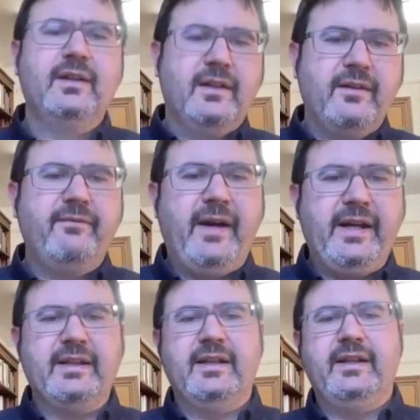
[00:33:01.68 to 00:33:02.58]
And
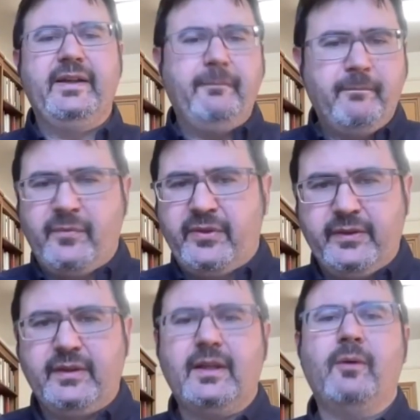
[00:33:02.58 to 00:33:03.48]
finally,
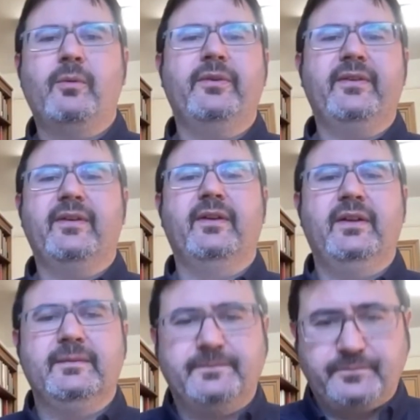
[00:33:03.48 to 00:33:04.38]
there was
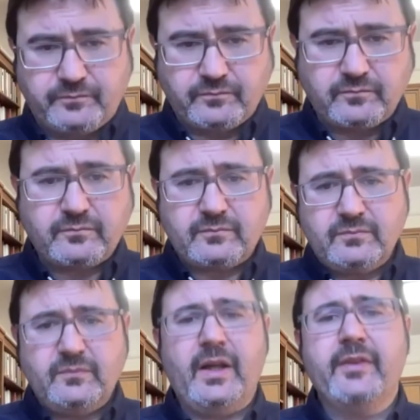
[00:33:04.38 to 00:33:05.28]

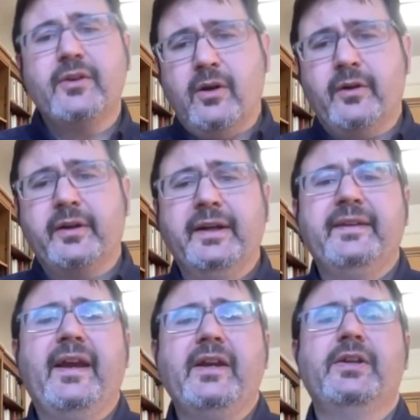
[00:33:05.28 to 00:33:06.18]
the
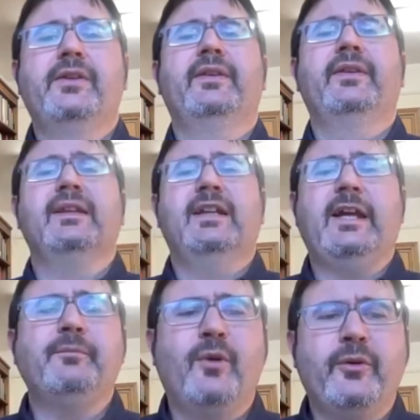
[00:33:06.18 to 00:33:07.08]
organization that
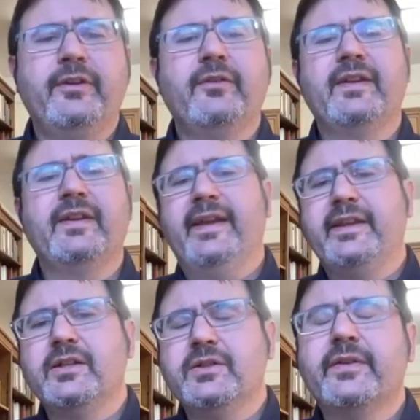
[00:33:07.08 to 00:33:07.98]
claimed most of his
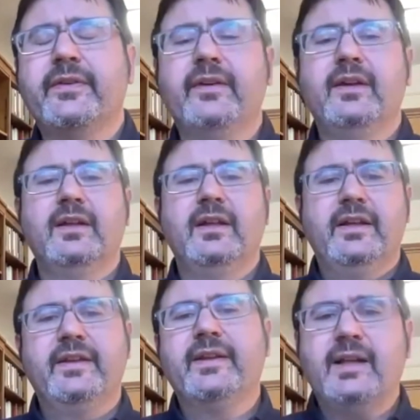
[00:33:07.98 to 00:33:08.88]
energies
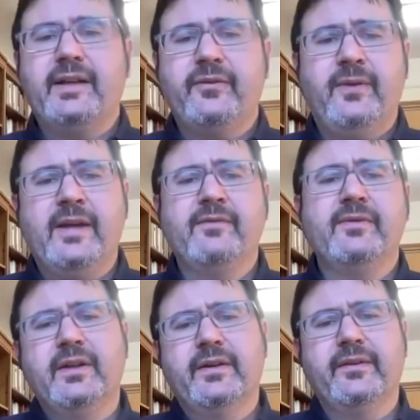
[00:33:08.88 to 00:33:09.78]
in the last 5
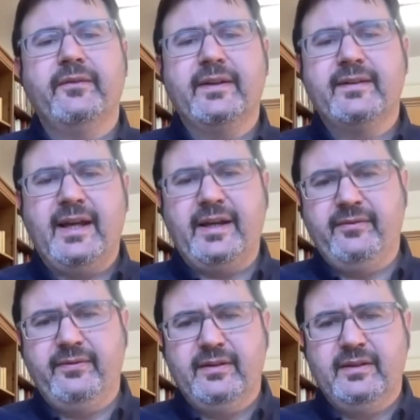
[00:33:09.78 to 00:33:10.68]
years of his
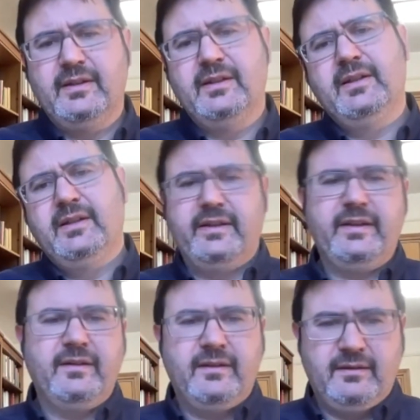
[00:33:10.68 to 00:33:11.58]
life,
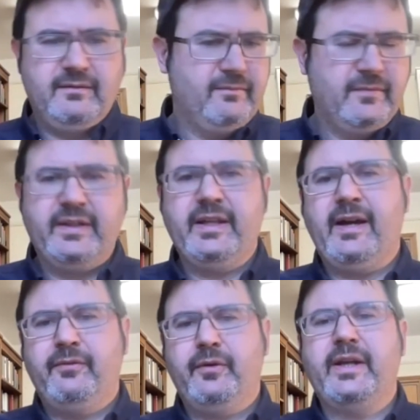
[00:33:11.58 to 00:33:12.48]
the
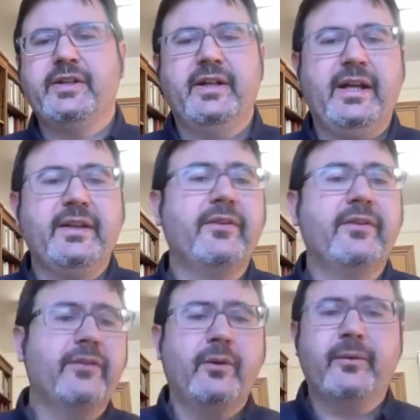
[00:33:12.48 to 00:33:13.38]
Afro-Asian Writers
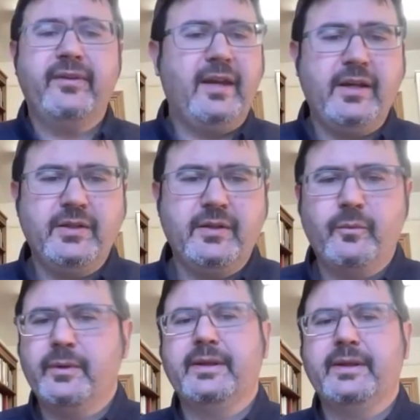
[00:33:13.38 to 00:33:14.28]
Association,
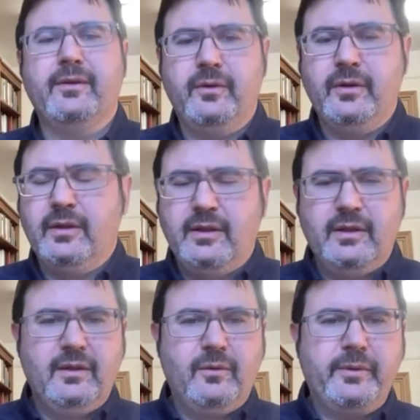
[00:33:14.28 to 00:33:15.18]

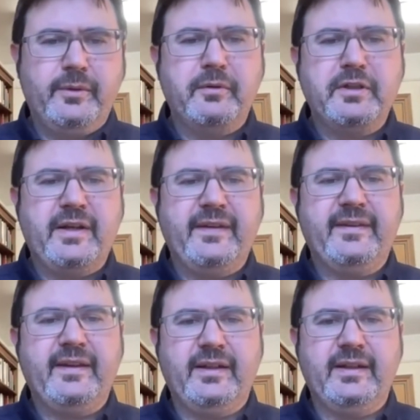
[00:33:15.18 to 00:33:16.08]
with which I
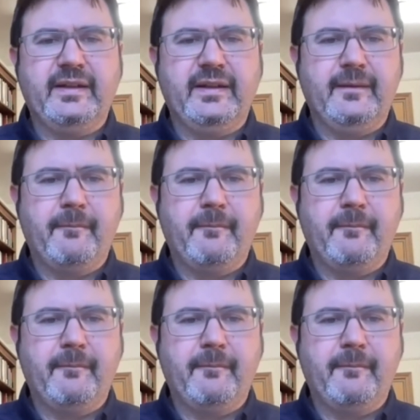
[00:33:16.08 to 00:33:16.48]
started.